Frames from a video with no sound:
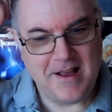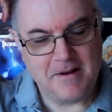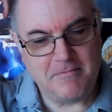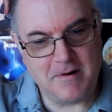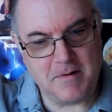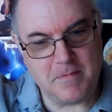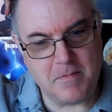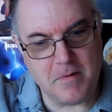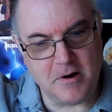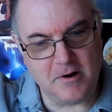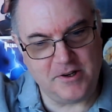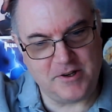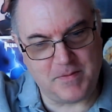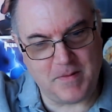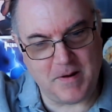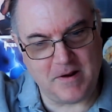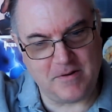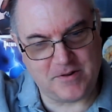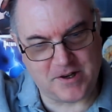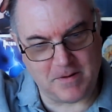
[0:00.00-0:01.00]
Reminds
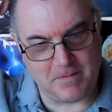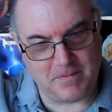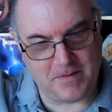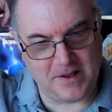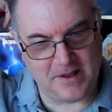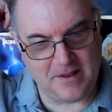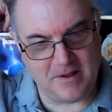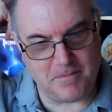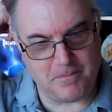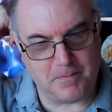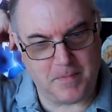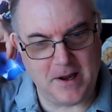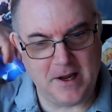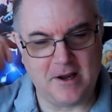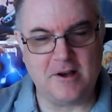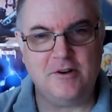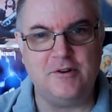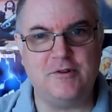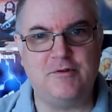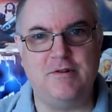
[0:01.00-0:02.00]
me of something that Big
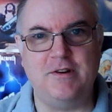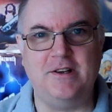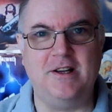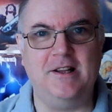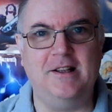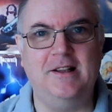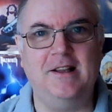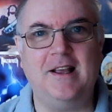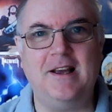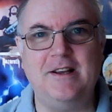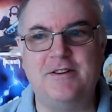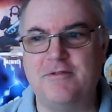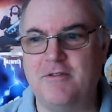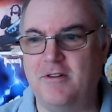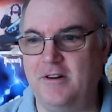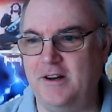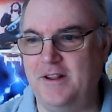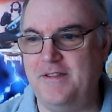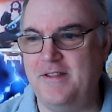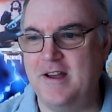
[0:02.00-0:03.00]
Country did later
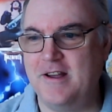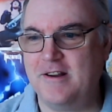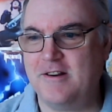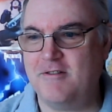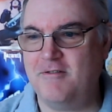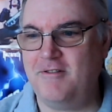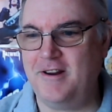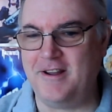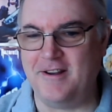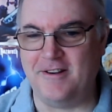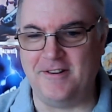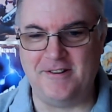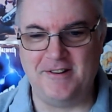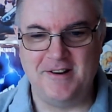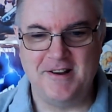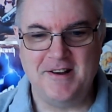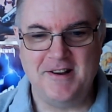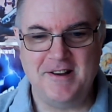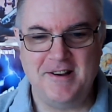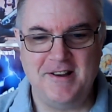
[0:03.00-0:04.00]
on in their career,
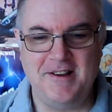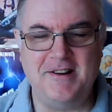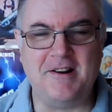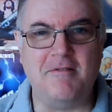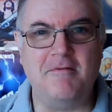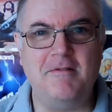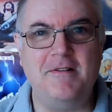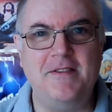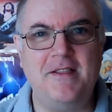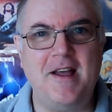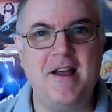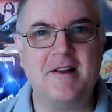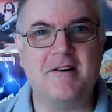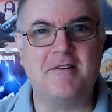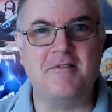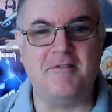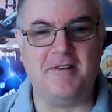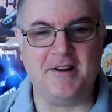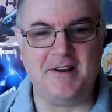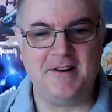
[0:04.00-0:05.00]
you know, in their
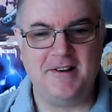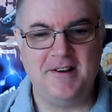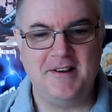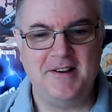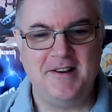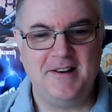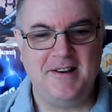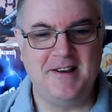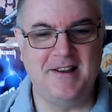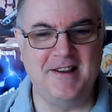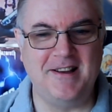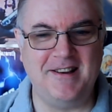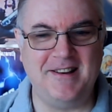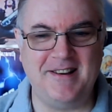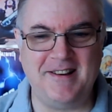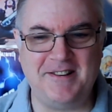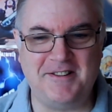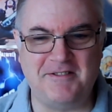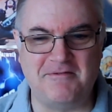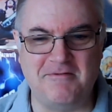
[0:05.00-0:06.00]
career.
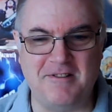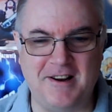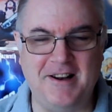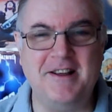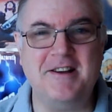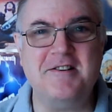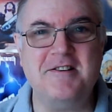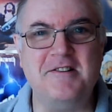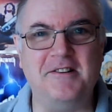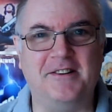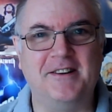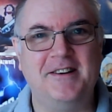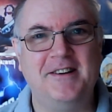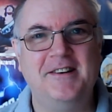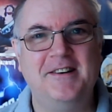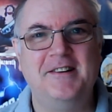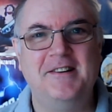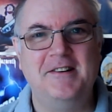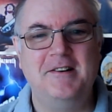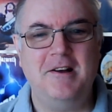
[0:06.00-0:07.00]
It's really good.
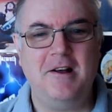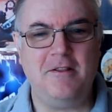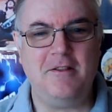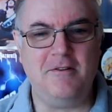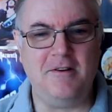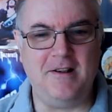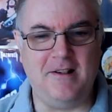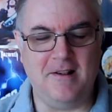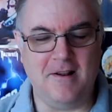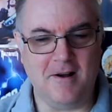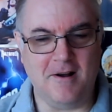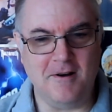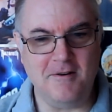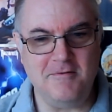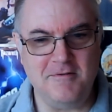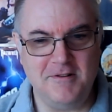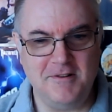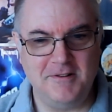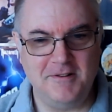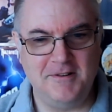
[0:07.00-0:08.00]
I thought,
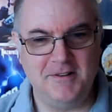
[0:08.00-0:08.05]
hello?